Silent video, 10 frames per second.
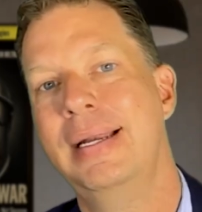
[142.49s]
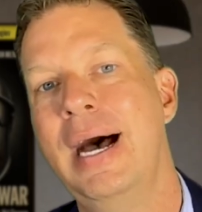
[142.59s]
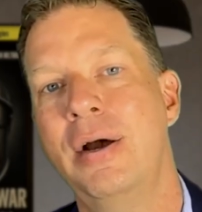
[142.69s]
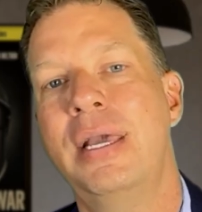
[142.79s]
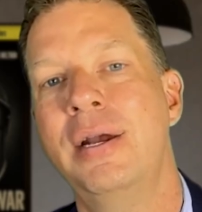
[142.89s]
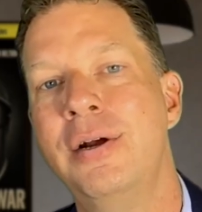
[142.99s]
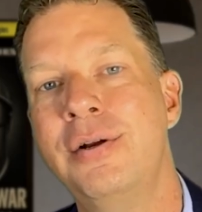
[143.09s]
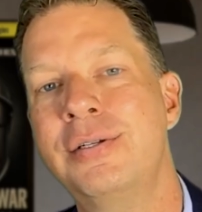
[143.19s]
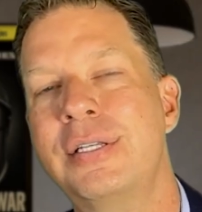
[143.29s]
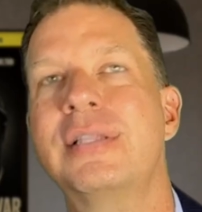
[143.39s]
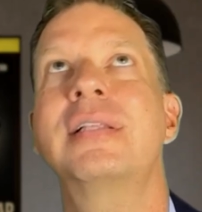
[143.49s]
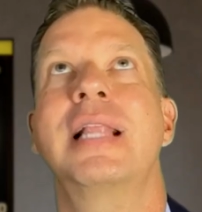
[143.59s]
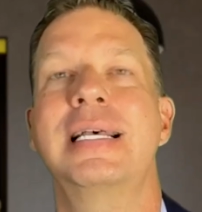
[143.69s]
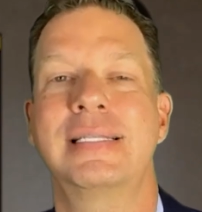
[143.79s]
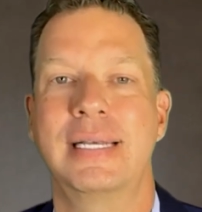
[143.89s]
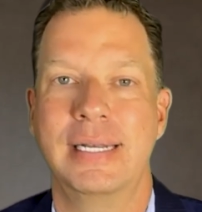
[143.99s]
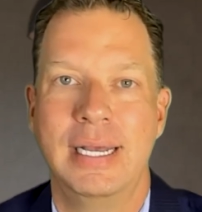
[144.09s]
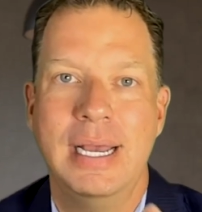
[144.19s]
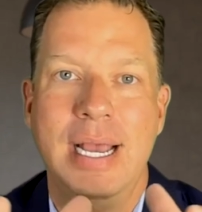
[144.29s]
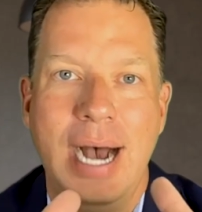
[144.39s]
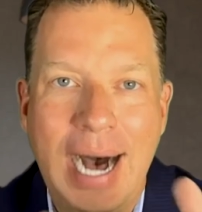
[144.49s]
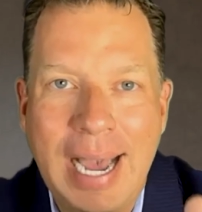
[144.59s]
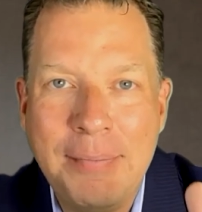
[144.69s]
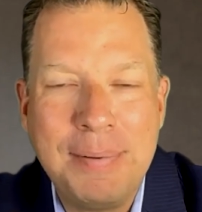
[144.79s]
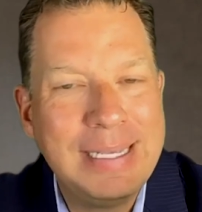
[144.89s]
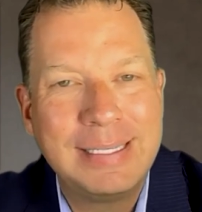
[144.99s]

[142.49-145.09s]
Now here's the lesson. Hype